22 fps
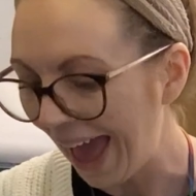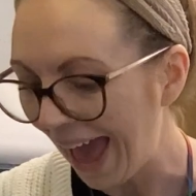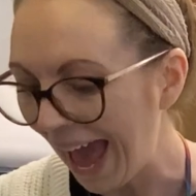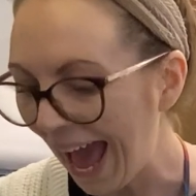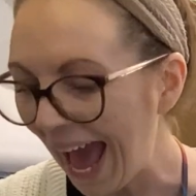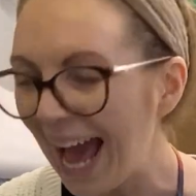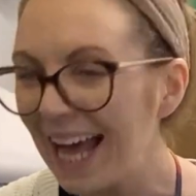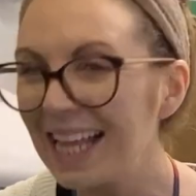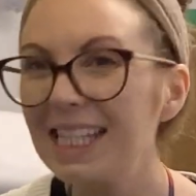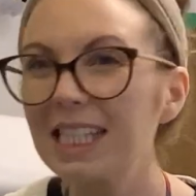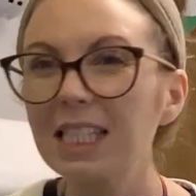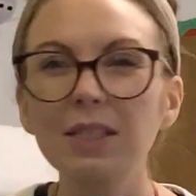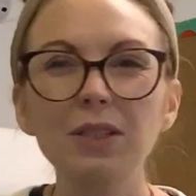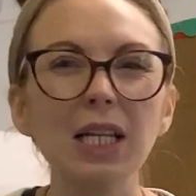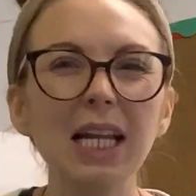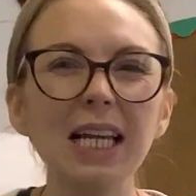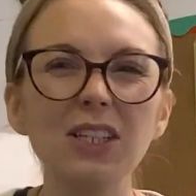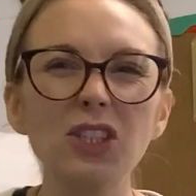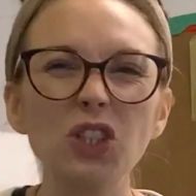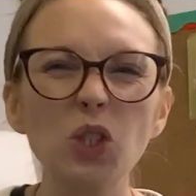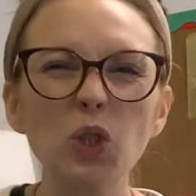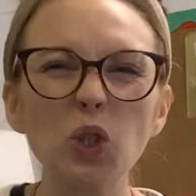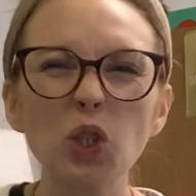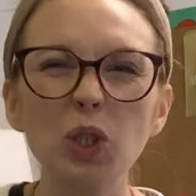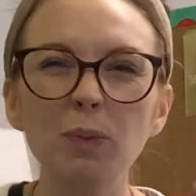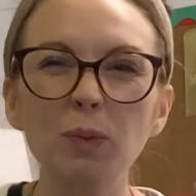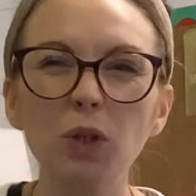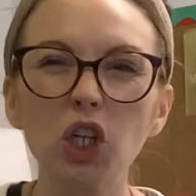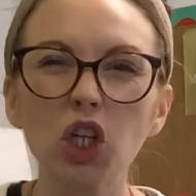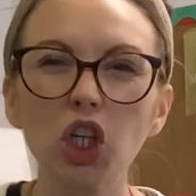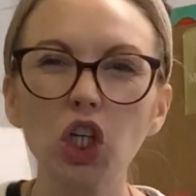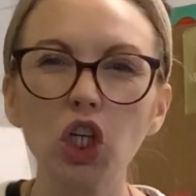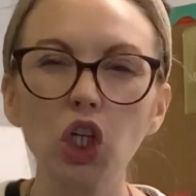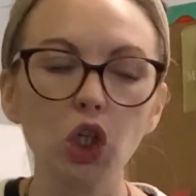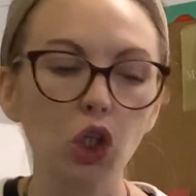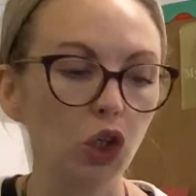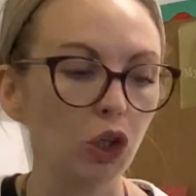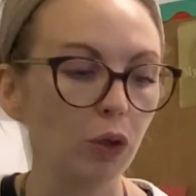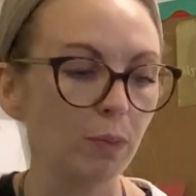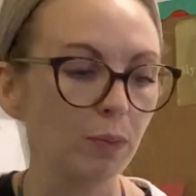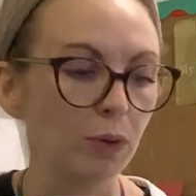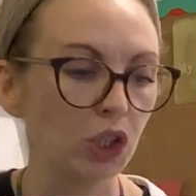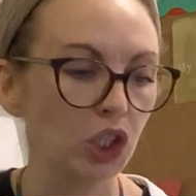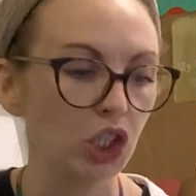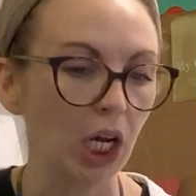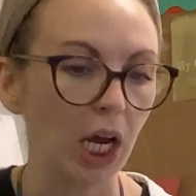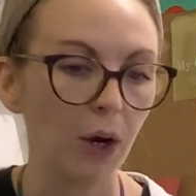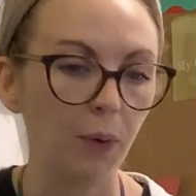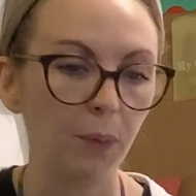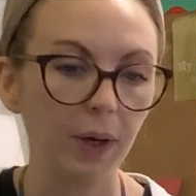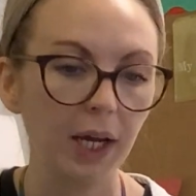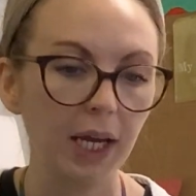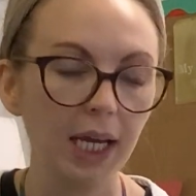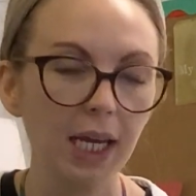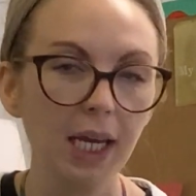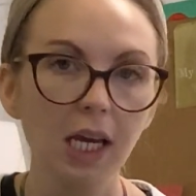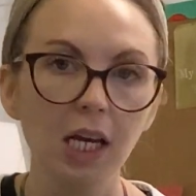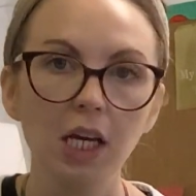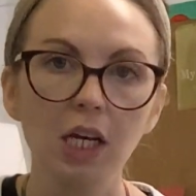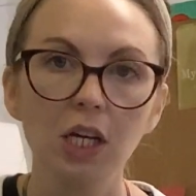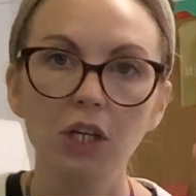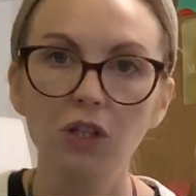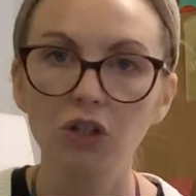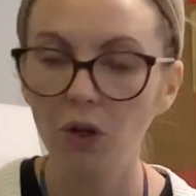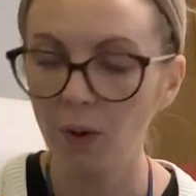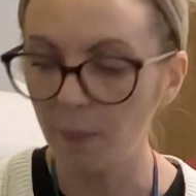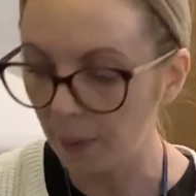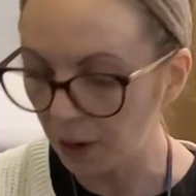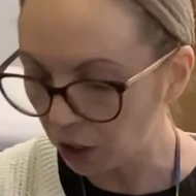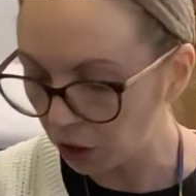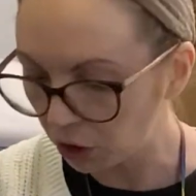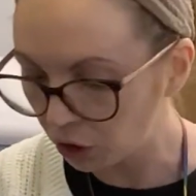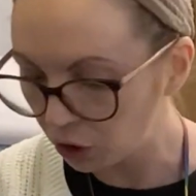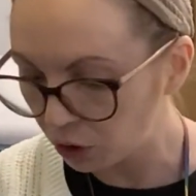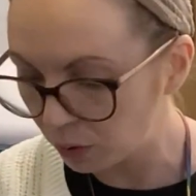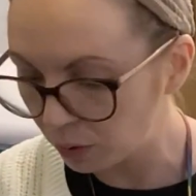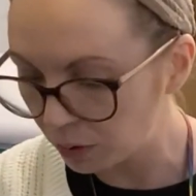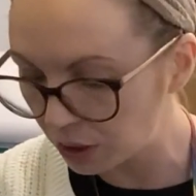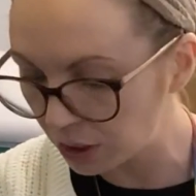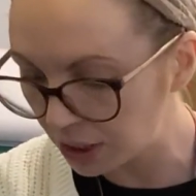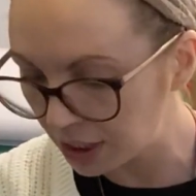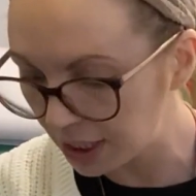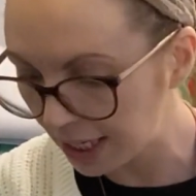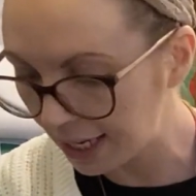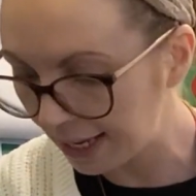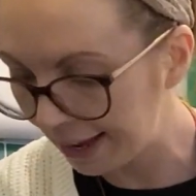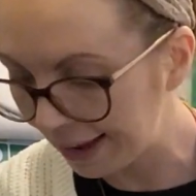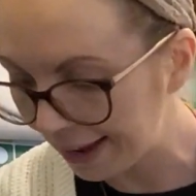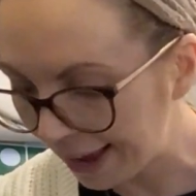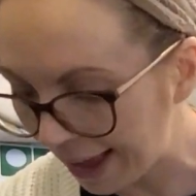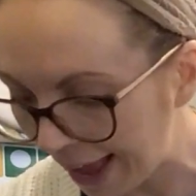And let's do some cubes, shall we? So my glue stick,